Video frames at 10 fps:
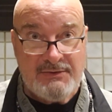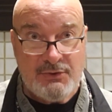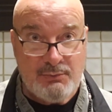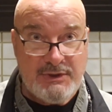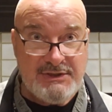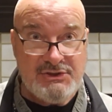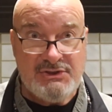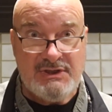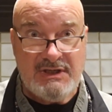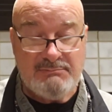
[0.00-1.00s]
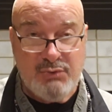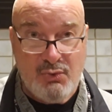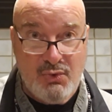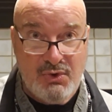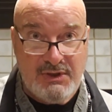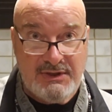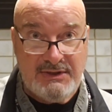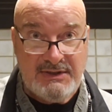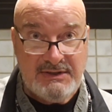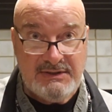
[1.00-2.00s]
the rich and
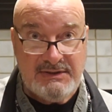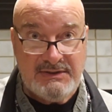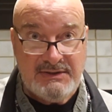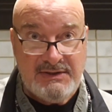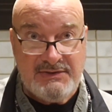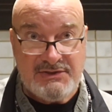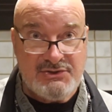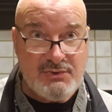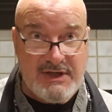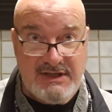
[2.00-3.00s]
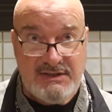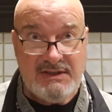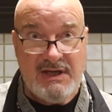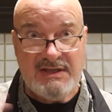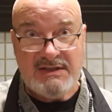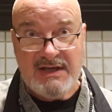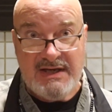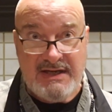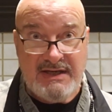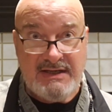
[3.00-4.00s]
poor, the straight and
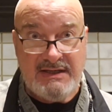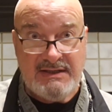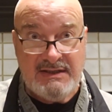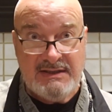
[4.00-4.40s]
gay,